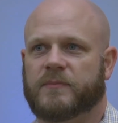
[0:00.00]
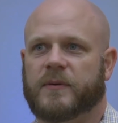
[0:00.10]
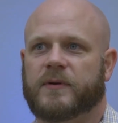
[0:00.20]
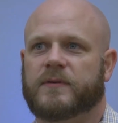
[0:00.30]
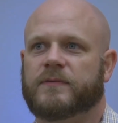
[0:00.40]

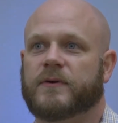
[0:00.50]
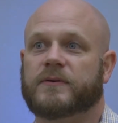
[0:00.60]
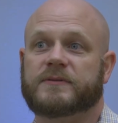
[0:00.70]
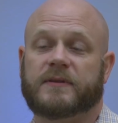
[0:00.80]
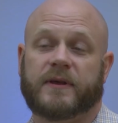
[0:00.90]
maybe to
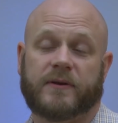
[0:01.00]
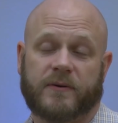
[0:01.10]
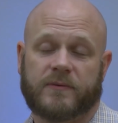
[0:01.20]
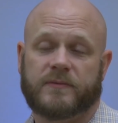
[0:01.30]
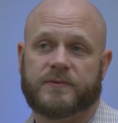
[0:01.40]
folks that they
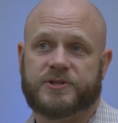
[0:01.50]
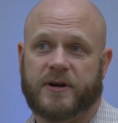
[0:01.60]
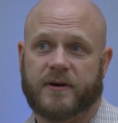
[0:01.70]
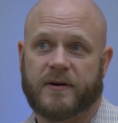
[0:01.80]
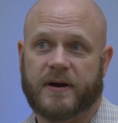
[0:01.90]
don't
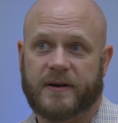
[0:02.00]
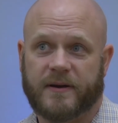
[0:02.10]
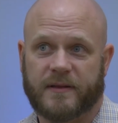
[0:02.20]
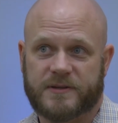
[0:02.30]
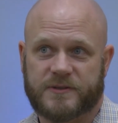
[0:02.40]
share
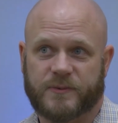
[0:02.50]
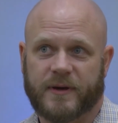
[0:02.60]
ideologies